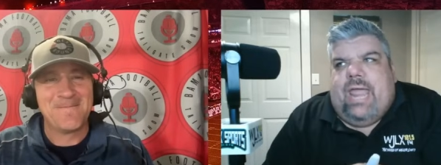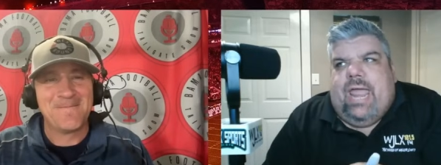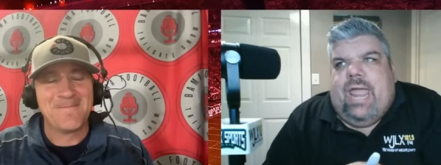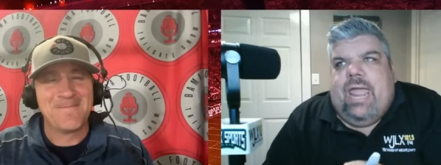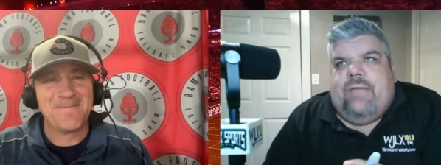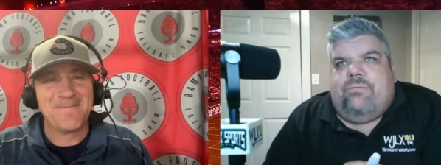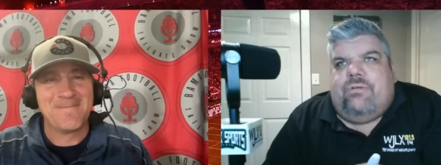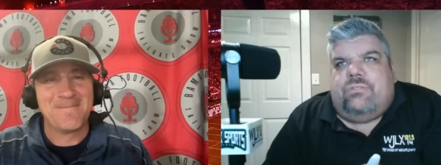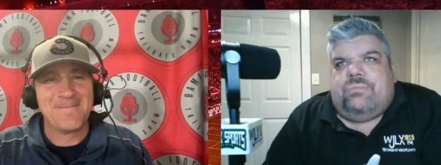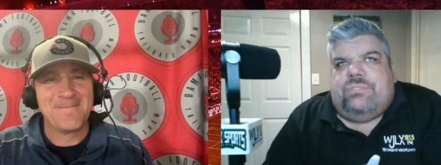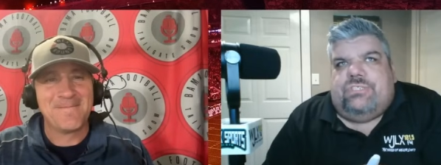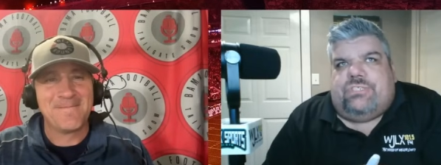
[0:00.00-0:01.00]
Speaker 1: add
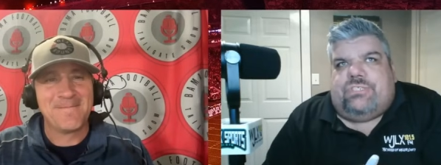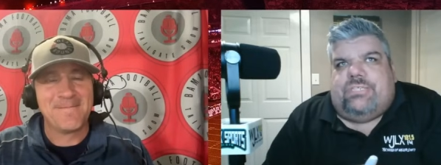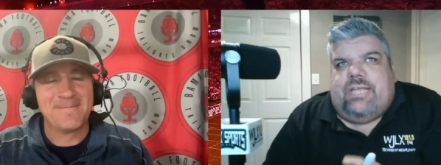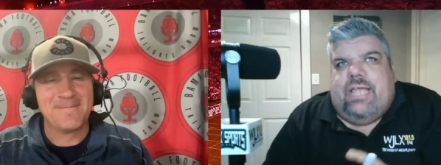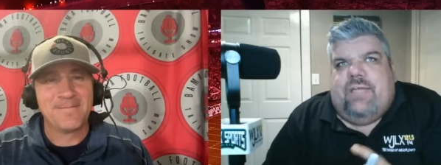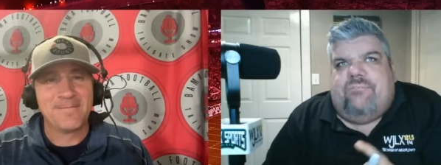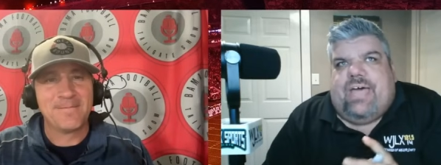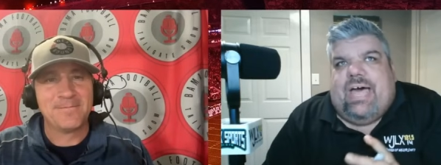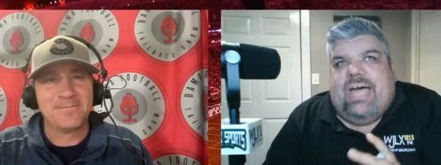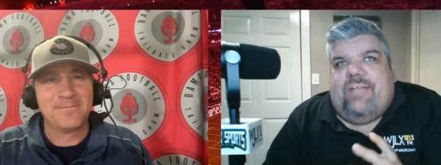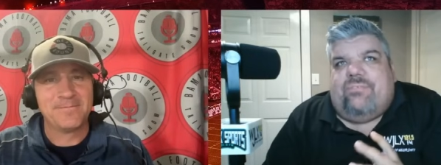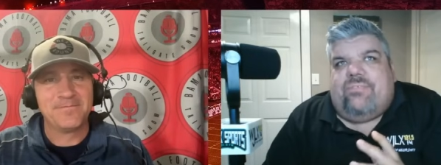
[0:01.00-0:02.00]
because we just didn't have the
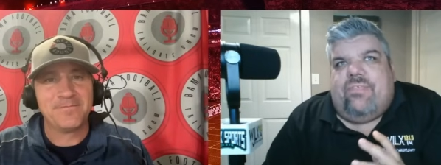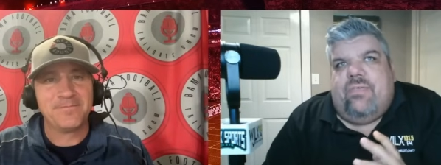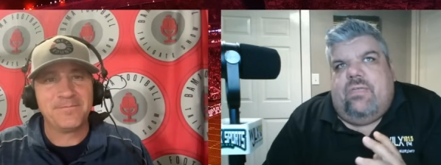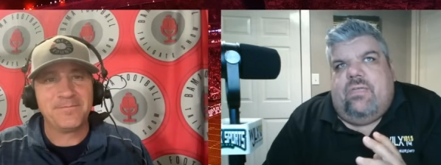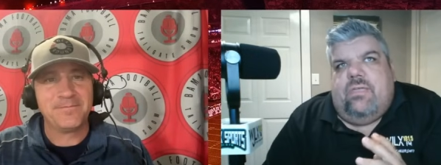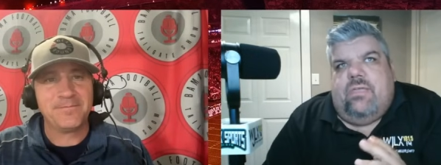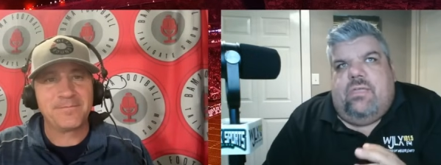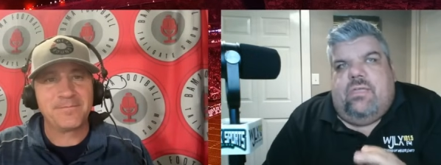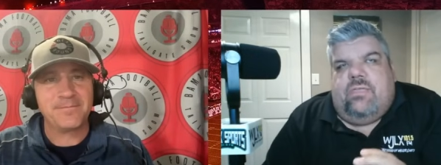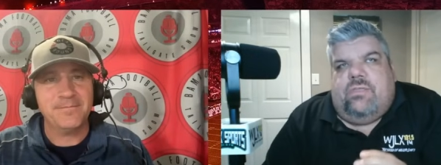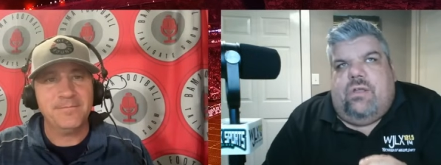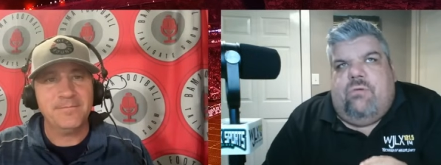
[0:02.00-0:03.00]
height.
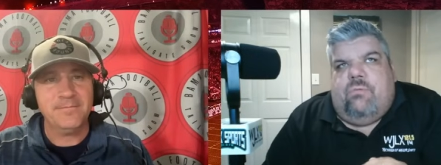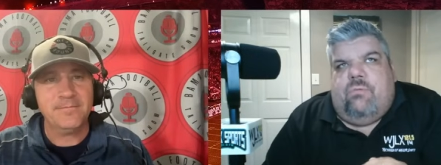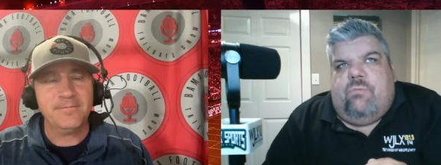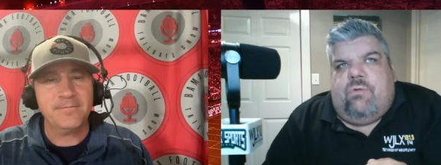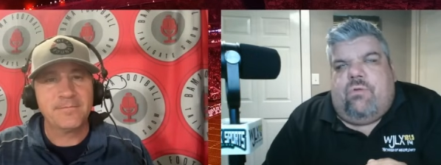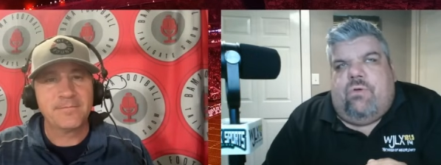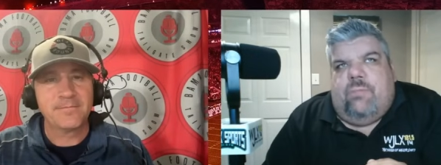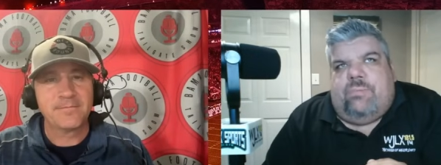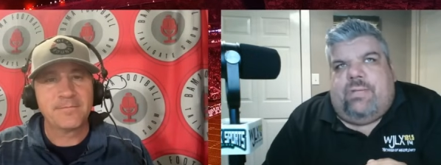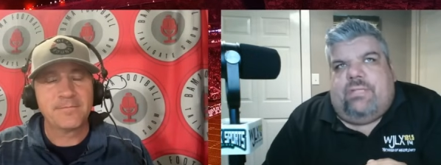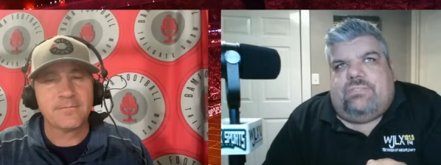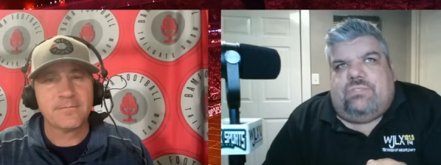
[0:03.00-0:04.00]
You know, when we were going up
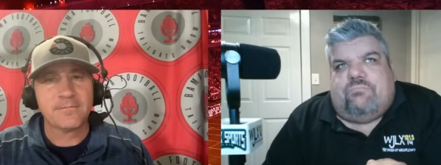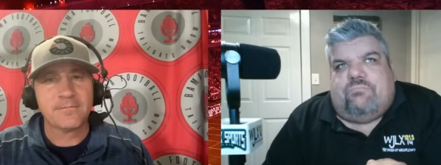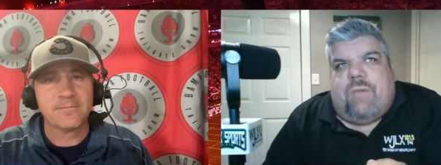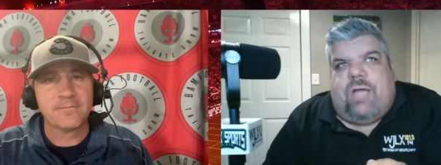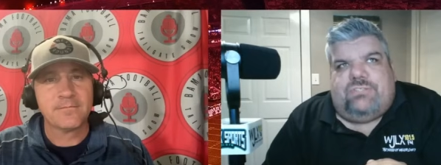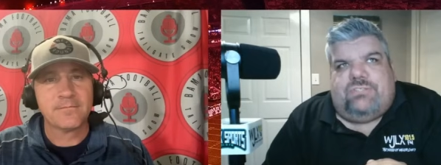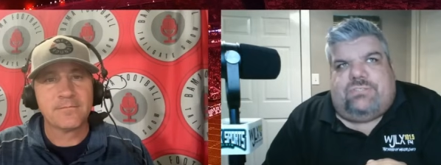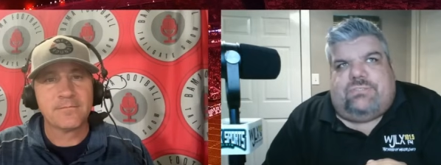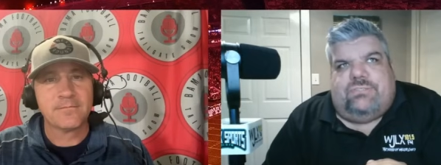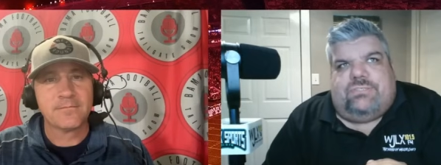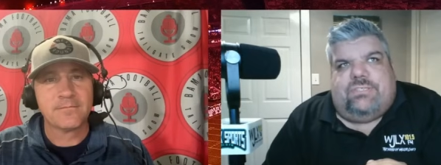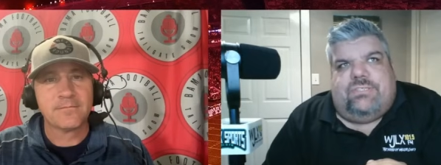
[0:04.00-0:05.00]
against those
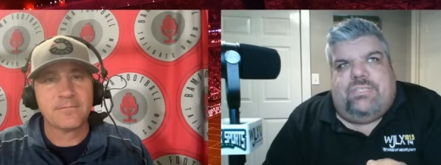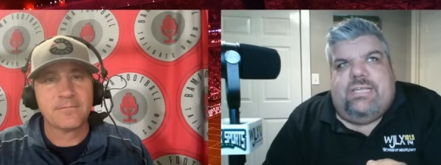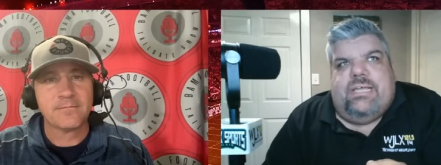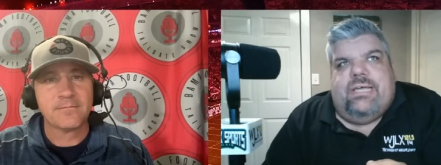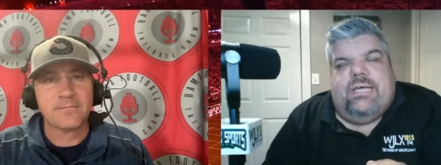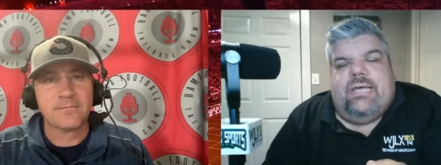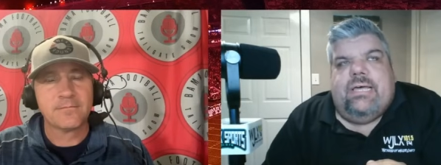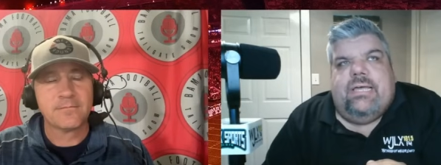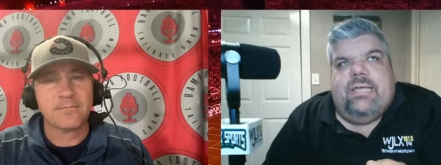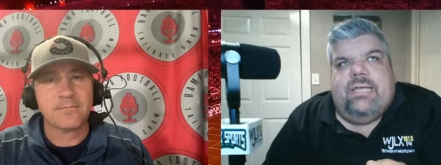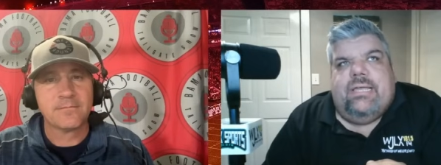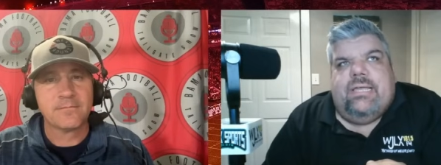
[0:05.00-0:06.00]
monsters in the
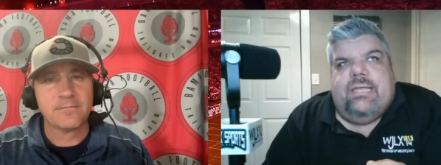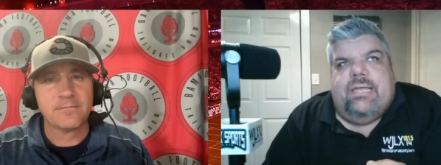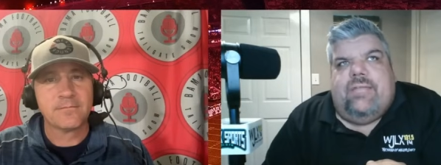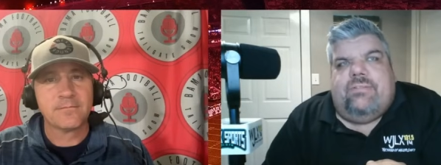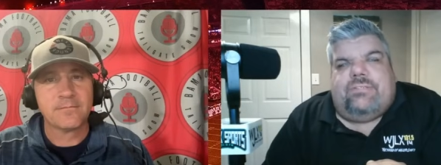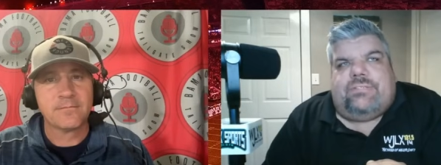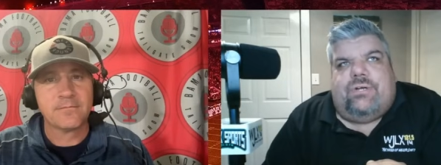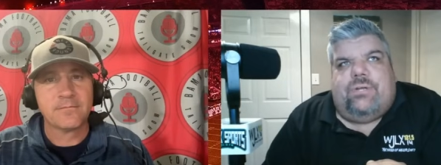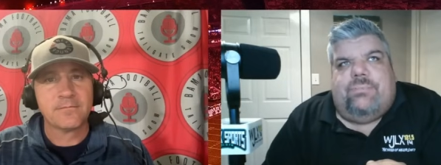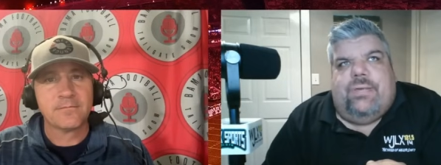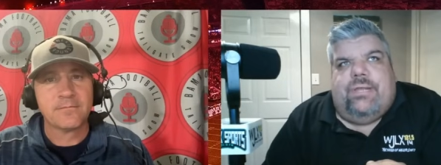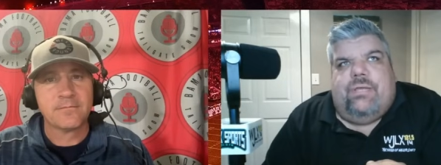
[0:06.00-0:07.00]

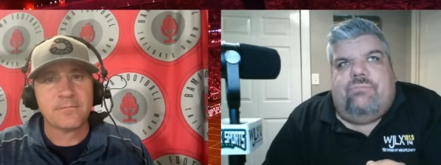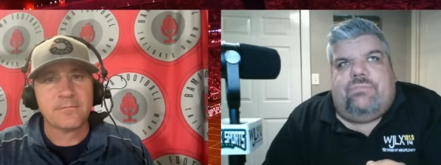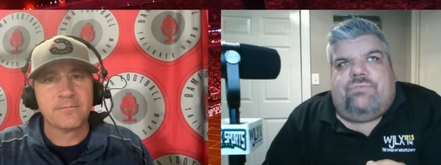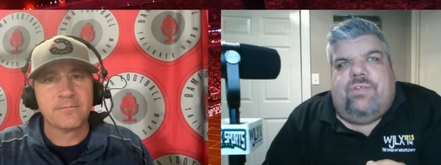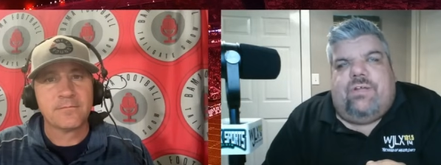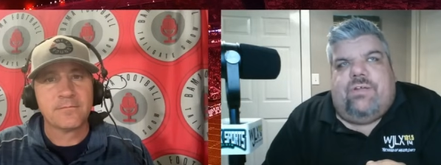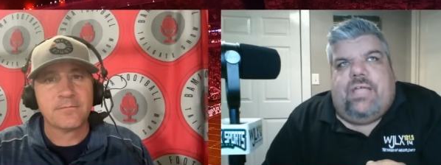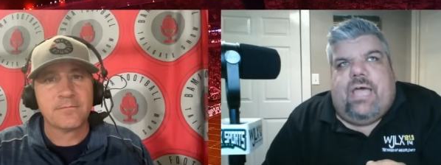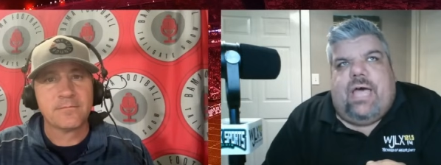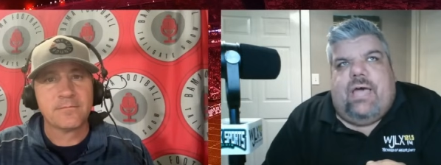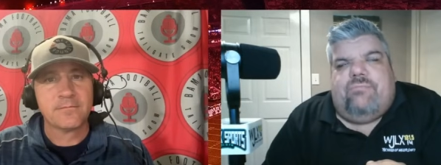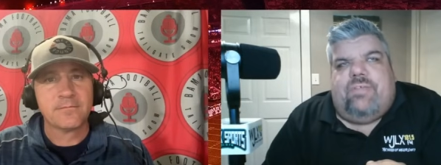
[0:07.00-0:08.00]
tournament, it was very
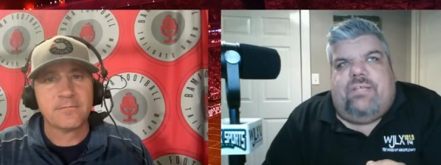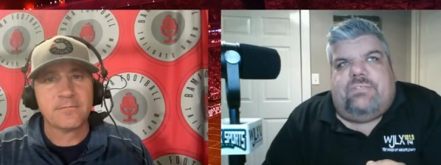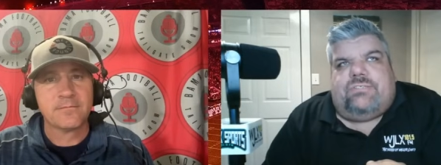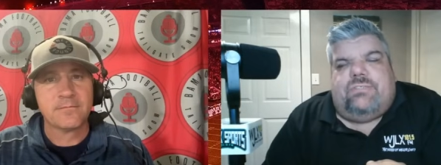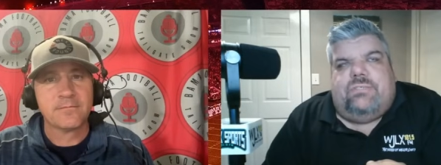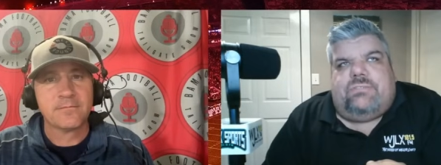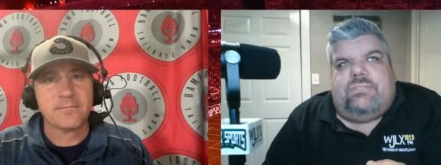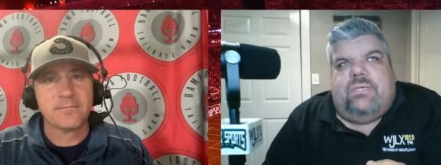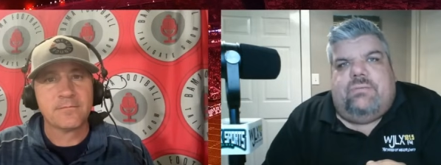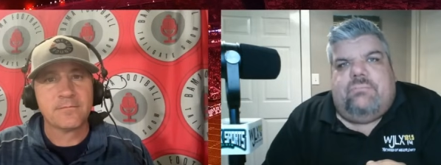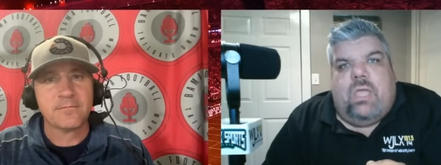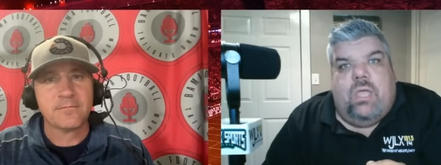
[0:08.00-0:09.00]
obvious
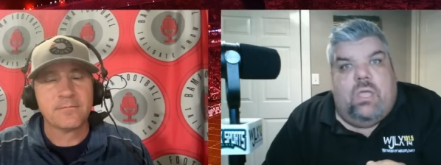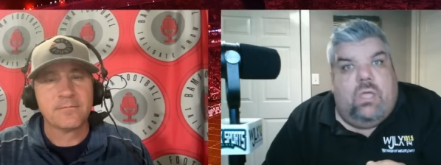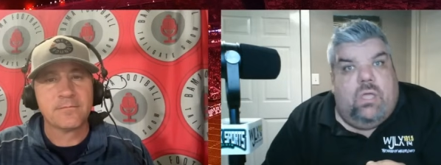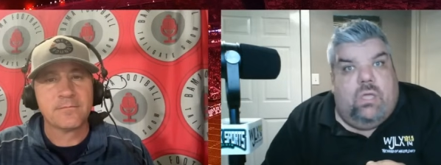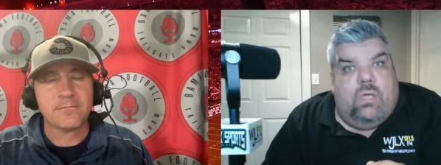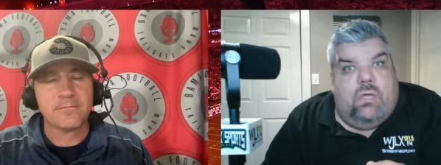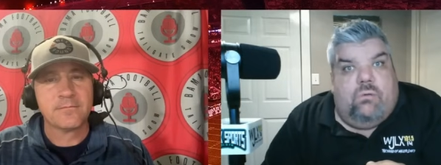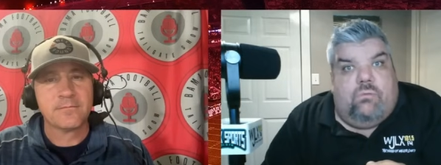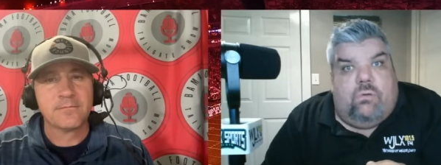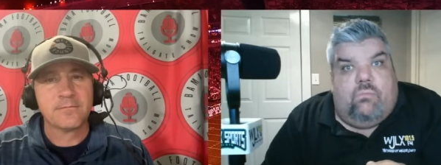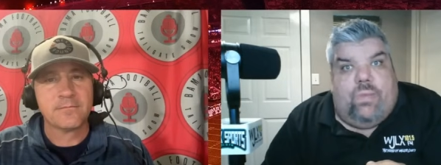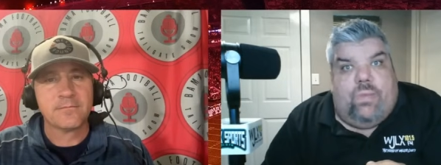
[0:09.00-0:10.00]
that
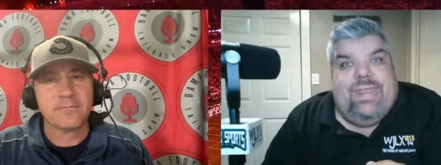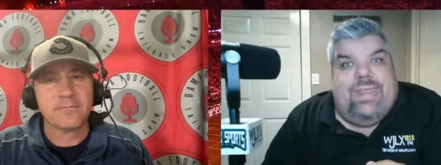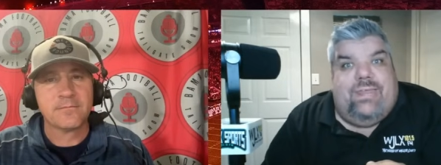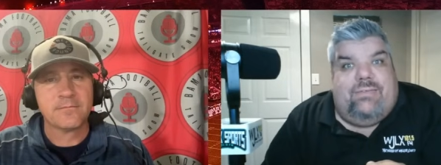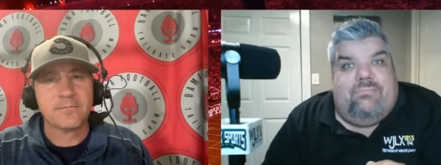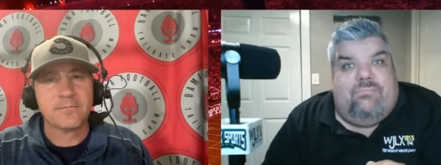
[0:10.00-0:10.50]
we needed